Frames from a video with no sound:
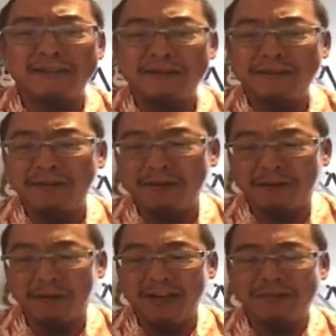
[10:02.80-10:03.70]
to you in
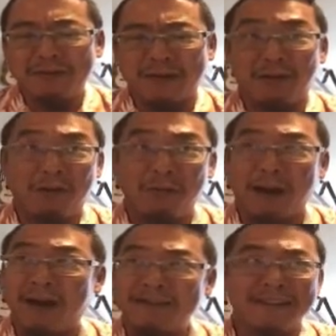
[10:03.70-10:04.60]
Hawaii, people are like, oh,
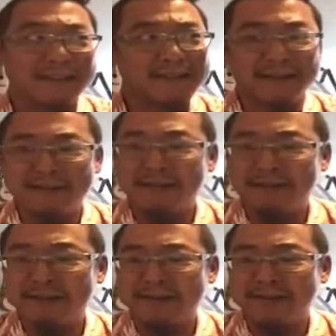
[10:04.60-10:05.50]
bro, it's like 60
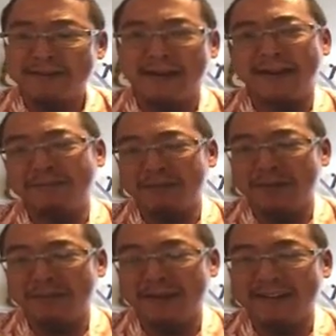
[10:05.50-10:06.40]
degrees outside. I'd put my
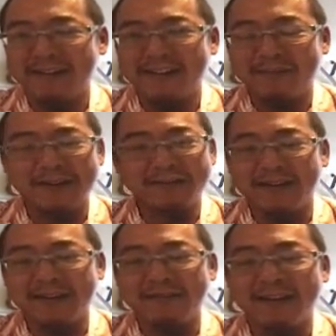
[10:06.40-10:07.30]
blanket on. I'm like, dude, I
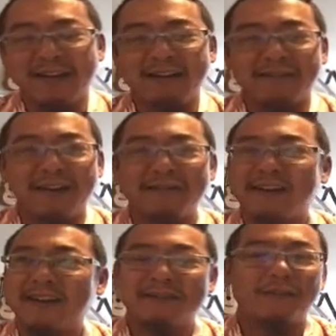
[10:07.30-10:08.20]
live in Colorado. We
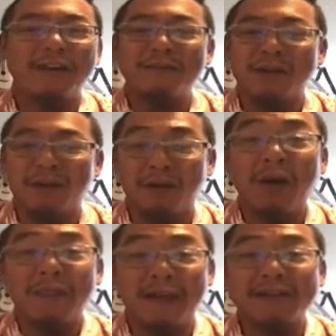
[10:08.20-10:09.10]
got like 20 below.
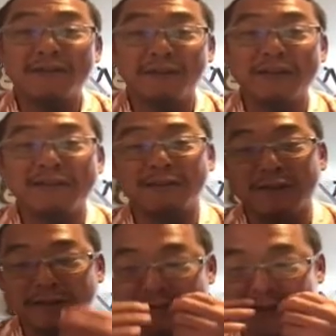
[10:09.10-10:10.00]
That's freezing when
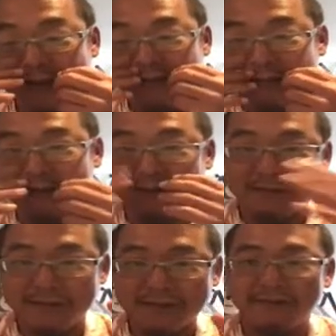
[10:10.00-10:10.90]
your stash gets all
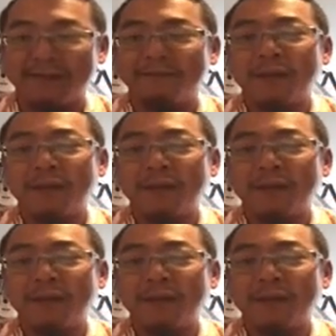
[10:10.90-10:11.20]
crispy, right?